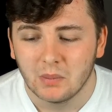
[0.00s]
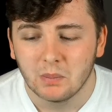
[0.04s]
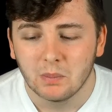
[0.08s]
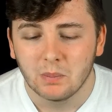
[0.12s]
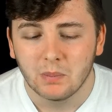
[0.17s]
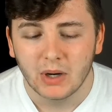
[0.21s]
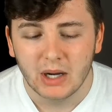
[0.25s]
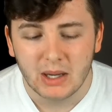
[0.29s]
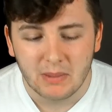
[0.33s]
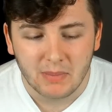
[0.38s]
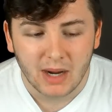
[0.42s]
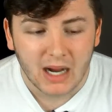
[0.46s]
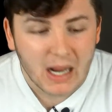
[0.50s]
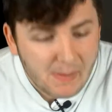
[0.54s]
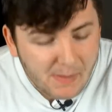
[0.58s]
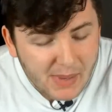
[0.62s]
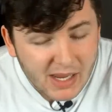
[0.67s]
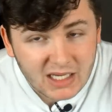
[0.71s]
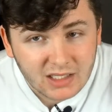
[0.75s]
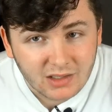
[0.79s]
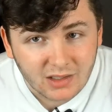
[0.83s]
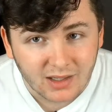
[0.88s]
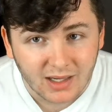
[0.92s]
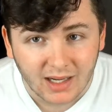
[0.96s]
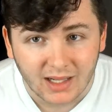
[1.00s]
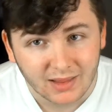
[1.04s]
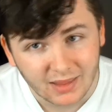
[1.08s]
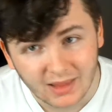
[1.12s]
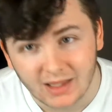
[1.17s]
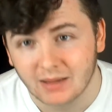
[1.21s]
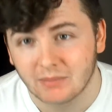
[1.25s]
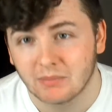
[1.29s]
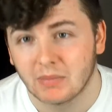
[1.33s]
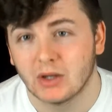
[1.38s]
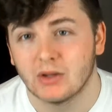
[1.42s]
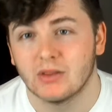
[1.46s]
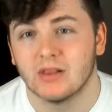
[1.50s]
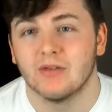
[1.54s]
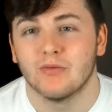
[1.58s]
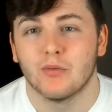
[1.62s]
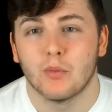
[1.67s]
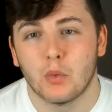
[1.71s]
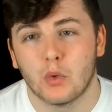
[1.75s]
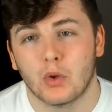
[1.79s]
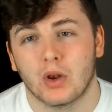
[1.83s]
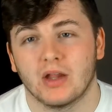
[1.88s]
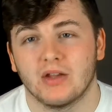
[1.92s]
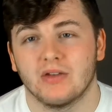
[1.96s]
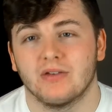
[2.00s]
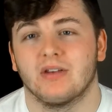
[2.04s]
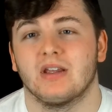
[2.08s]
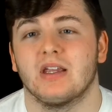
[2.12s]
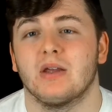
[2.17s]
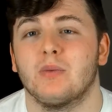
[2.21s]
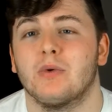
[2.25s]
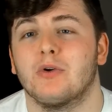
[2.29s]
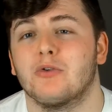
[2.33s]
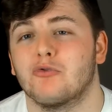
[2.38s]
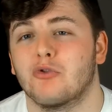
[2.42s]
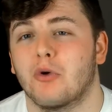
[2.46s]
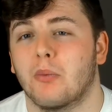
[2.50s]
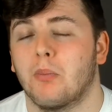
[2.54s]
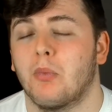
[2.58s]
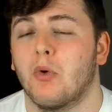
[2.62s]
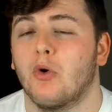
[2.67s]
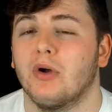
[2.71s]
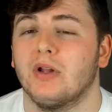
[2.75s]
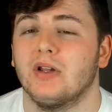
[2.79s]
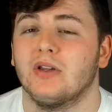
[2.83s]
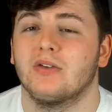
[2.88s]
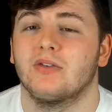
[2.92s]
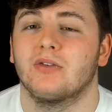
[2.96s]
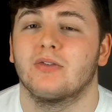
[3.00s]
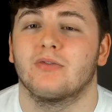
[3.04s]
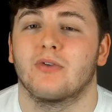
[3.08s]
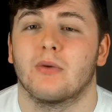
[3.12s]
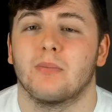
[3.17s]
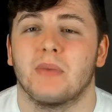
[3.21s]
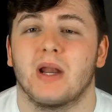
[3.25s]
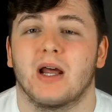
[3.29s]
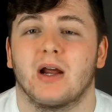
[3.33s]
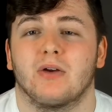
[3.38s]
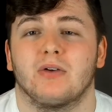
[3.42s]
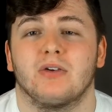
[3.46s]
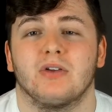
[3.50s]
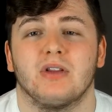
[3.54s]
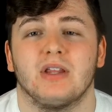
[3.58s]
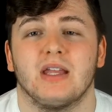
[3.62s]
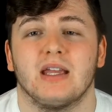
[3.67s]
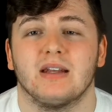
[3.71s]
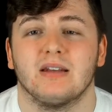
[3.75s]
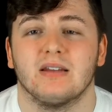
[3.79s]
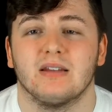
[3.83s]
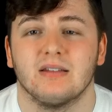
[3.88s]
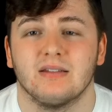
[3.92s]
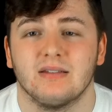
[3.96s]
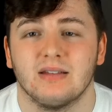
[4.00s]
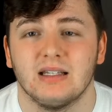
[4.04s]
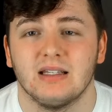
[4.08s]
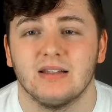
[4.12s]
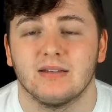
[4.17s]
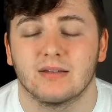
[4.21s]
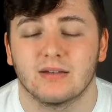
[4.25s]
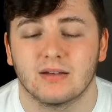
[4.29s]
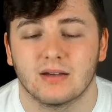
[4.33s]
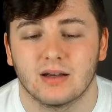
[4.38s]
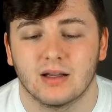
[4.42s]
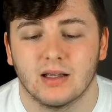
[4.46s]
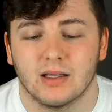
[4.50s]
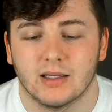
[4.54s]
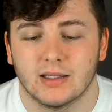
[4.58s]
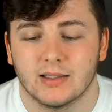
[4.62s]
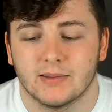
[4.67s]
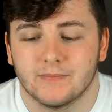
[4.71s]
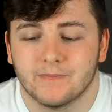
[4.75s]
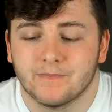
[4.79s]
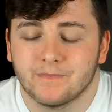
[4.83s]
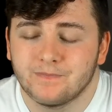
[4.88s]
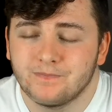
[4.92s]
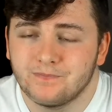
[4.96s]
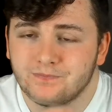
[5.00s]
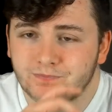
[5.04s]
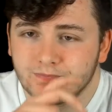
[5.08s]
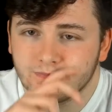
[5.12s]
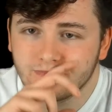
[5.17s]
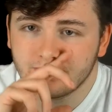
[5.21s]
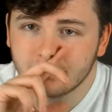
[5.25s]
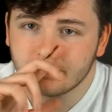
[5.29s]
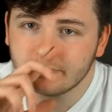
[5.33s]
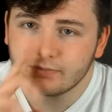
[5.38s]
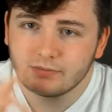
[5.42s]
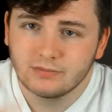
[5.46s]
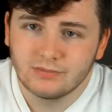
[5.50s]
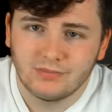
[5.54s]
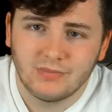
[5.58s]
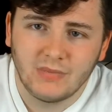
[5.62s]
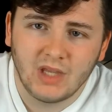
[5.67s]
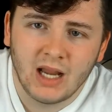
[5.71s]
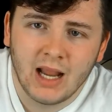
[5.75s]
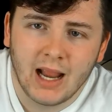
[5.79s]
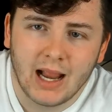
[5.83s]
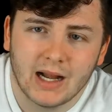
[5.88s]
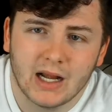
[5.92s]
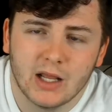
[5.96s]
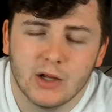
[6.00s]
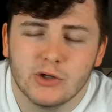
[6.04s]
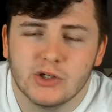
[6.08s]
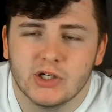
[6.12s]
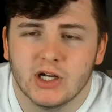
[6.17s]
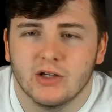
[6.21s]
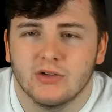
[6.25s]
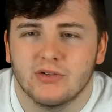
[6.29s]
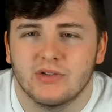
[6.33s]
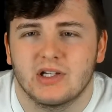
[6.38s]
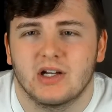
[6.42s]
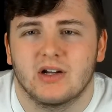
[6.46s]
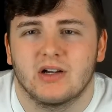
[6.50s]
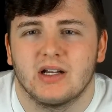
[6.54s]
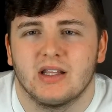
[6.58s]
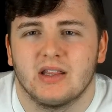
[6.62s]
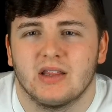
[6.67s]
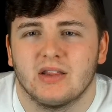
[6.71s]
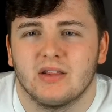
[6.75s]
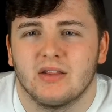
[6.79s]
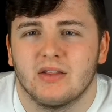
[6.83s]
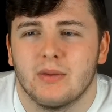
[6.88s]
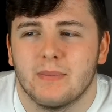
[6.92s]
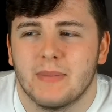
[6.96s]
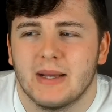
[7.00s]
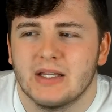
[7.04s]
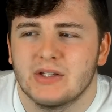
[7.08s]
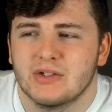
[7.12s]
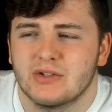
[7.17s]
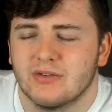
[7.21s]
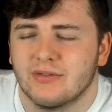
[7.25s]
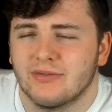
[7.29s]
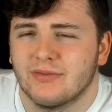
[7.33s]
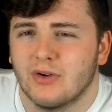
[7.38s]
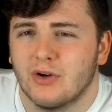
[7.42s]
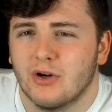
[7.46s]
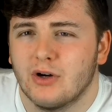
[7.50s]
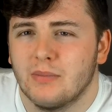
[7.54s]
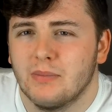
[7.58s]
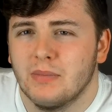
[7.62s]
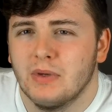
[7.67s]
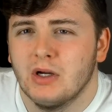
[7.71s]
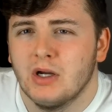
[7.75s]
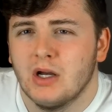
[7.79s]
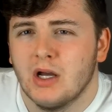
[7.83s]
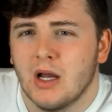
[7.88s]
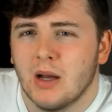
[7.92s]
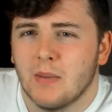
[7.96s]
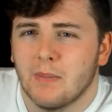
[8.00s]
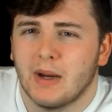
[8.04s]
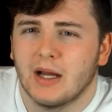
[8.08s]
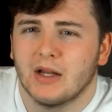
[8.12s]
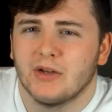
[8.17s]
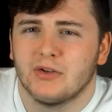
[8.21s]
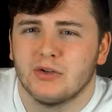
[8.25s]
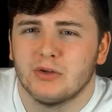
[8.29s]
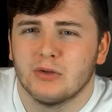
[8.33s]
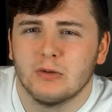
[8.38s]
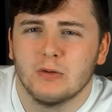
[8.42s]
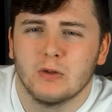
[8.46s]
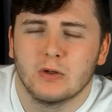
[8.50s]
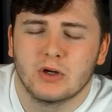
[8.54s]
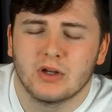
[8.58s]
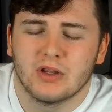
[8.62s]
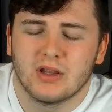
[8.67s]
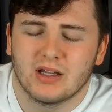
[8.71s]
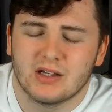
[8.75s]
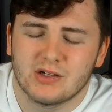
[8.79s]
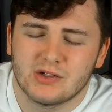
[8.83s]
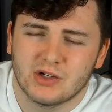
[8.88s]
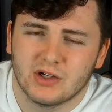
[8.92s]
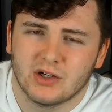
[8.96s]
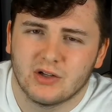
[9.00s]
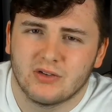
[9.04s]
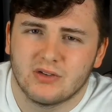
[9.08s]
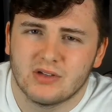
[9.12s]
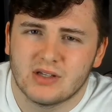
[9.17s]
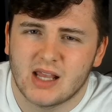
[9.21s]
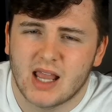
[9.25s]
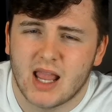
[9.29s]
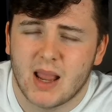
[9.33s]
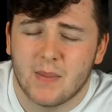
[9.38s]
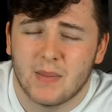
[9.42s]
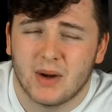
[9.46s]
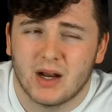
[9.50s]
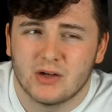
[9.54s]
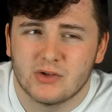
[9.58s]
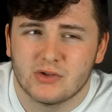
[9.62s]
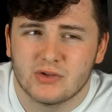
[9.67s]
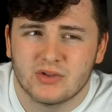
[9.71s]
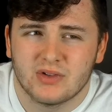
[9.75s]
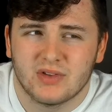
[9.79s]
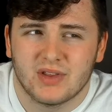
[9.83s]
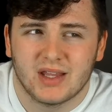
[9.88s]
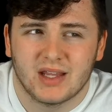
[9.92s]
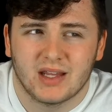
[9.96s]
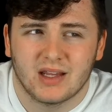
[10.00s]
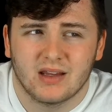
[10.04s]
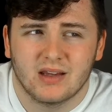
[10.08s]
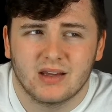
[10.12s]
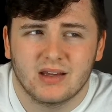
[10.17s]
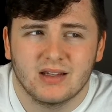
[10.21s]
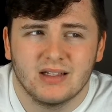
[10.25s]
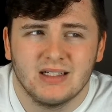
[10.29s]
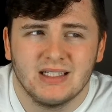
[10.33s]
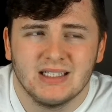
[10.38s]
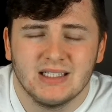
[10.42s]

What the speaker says: But in my opinion, I think both Liverpool and City will drop points from now to the end of the season. I know Chelsea aren't in the best of form, but I do look at that Chelsea game and I just think,